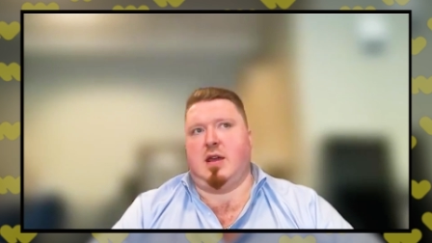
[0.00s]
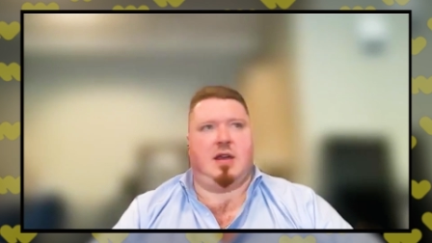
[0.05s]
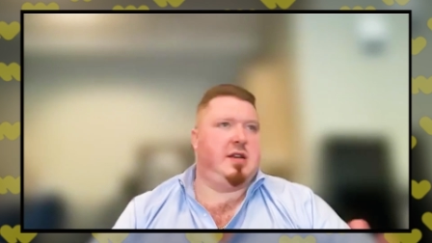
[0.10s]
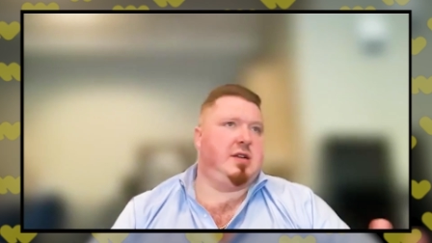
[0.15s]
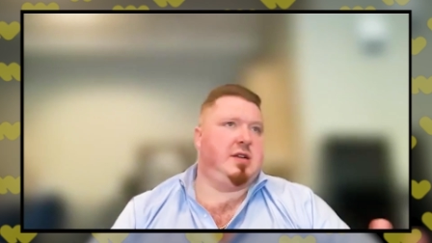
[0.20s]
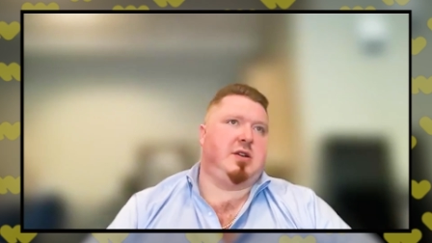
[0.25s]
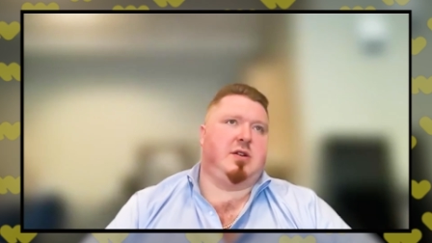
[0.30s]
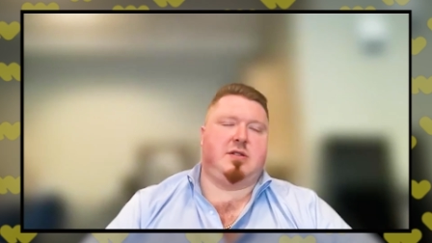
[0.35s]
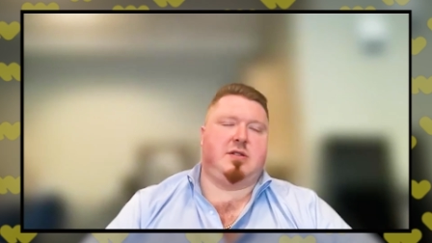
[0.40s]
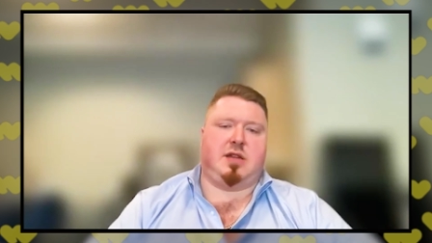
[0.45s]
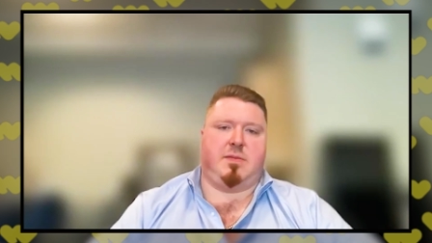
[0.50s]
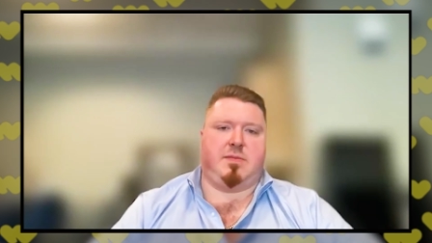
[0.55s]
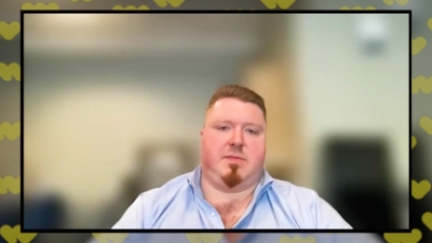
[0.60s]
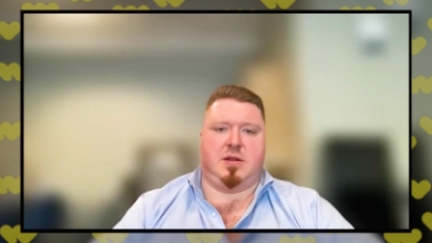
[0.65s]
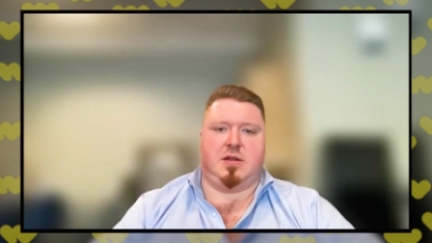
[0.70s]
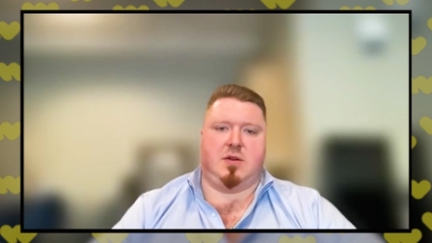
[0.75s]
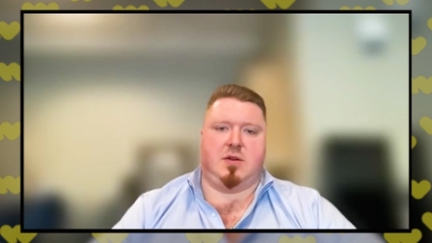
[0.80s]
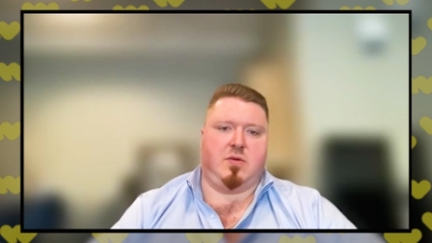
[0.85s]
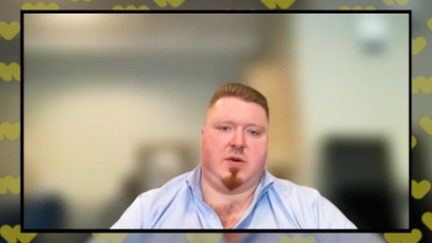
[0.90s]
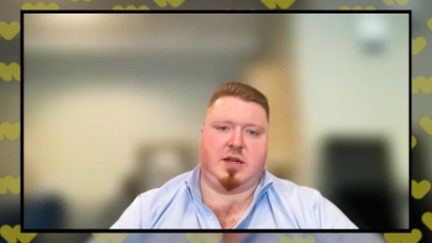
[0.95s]
and it shows up
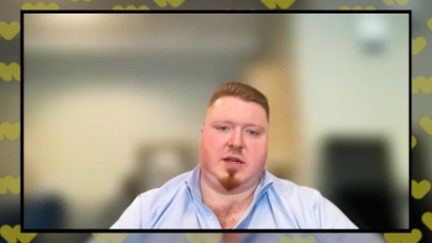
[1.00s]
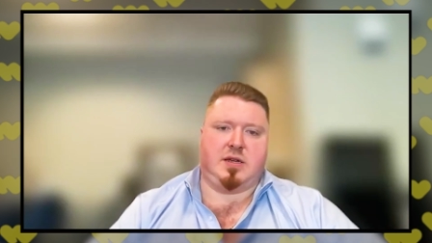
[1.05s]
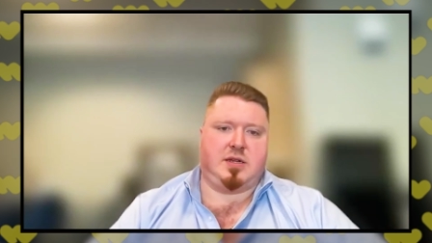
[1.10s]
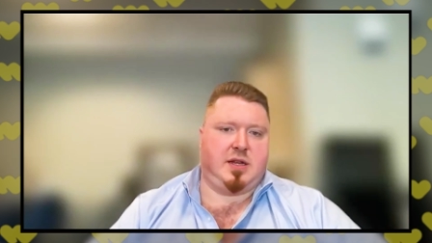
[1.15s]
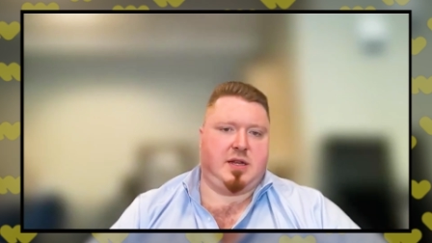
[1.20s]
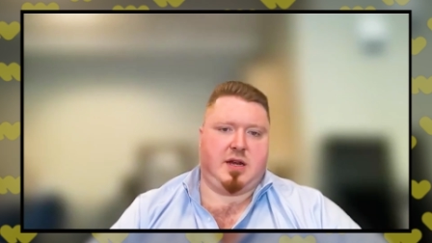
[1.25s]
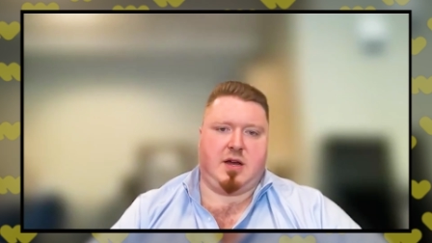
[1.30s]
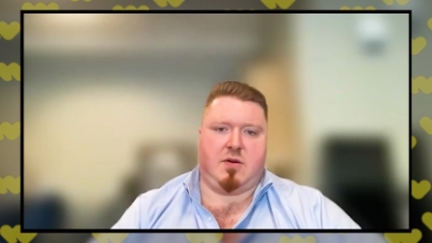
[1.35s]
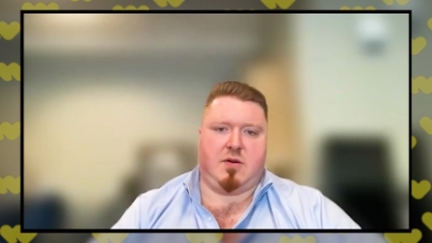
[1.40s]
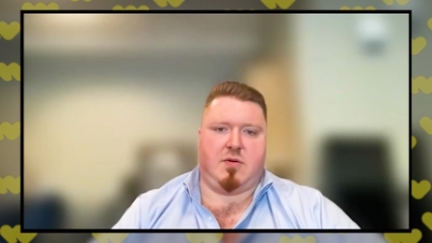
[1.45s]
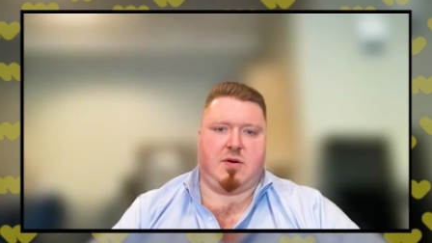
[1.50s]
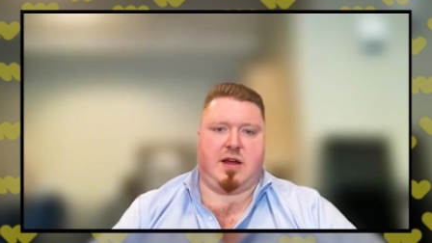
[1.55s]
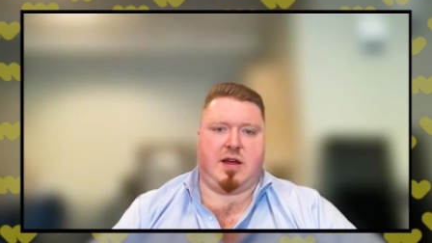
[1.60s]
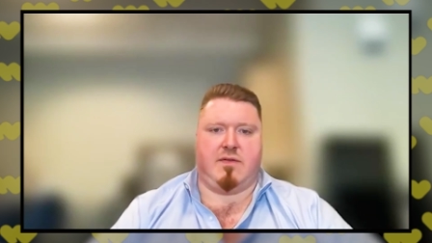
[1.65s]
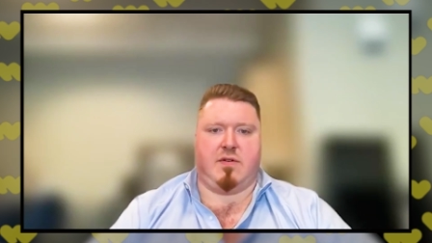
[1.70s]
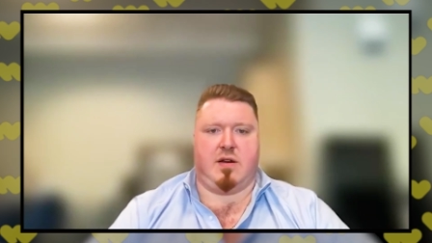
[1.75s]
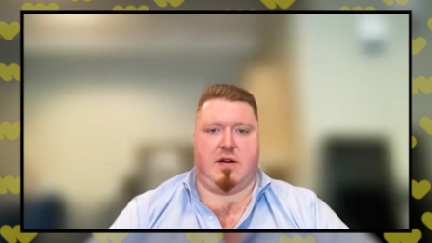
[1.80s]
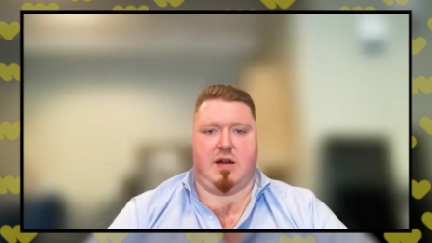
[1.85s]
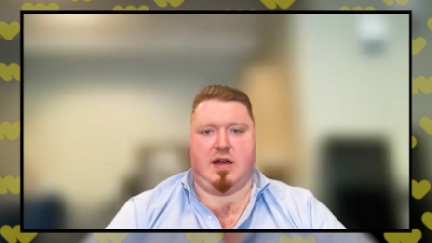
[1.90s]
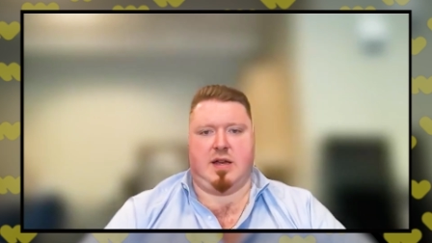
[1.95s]
in 2 weeks,
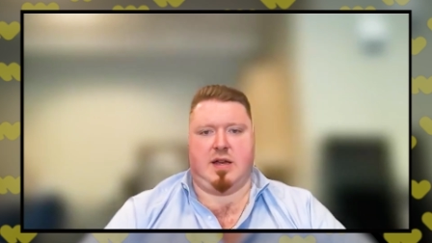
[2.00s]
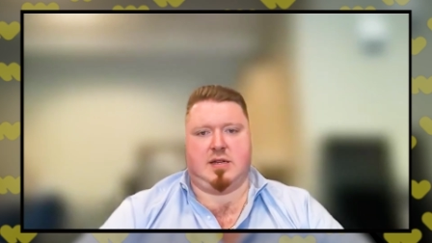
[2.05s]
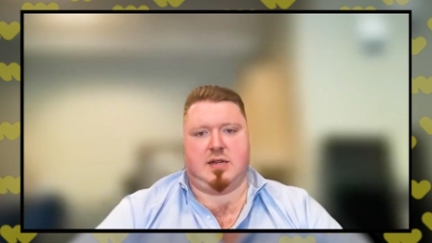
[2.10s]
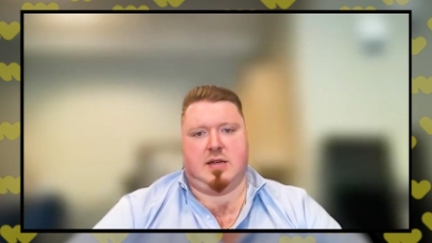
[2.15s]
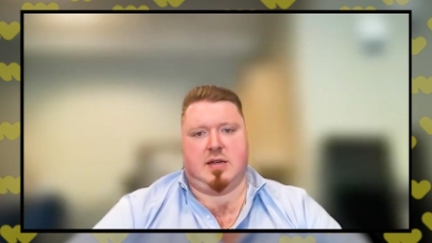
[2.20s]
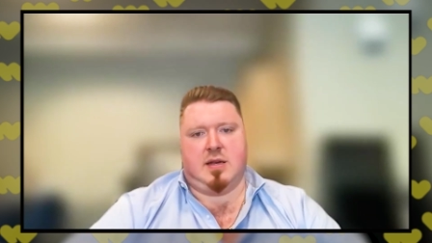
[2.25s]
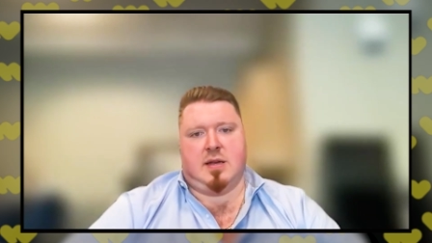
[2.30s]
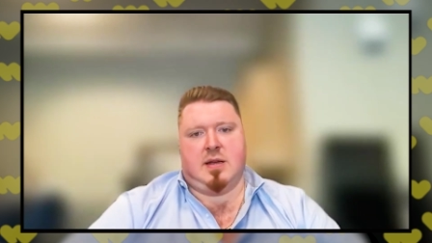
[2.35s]
whatever it is.